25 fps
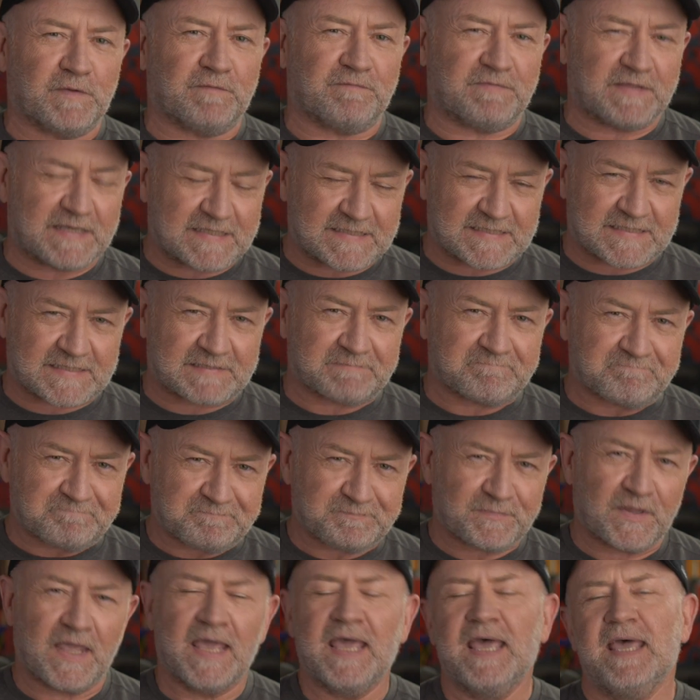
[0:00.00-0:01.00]
of this.
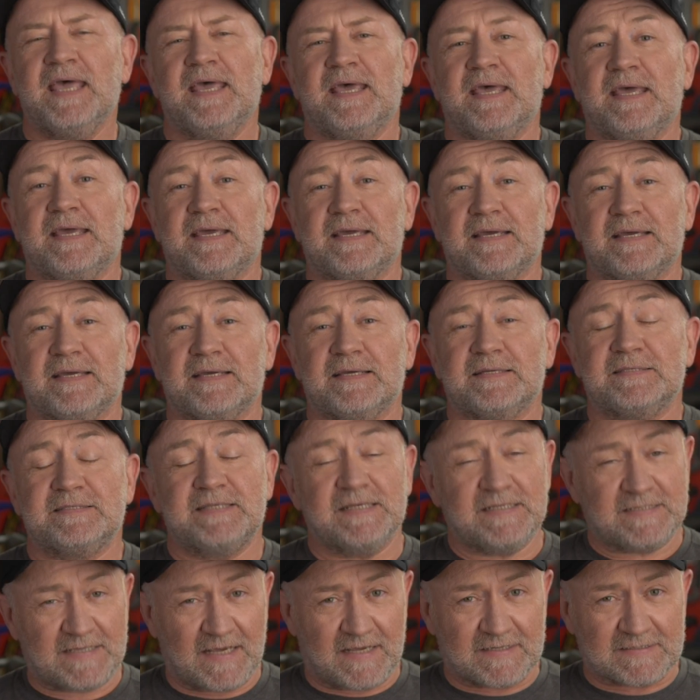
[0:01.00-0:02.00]

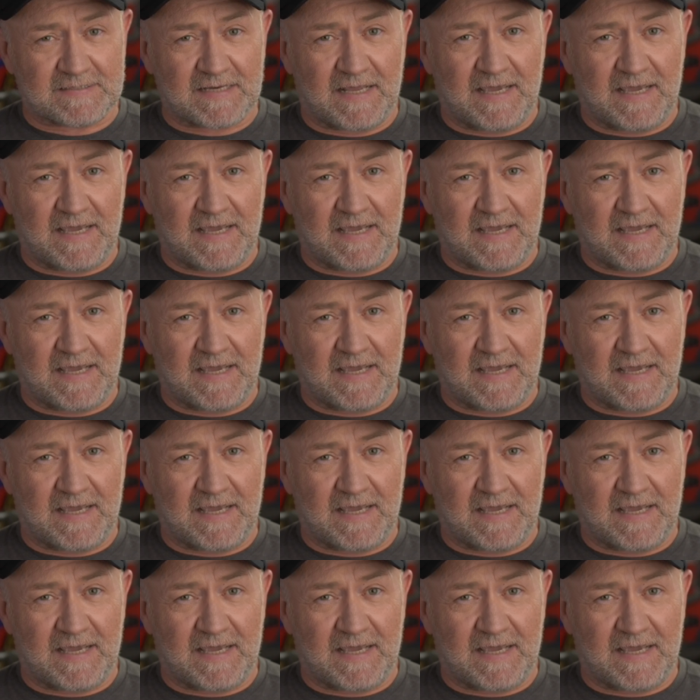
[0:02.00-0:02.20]
Details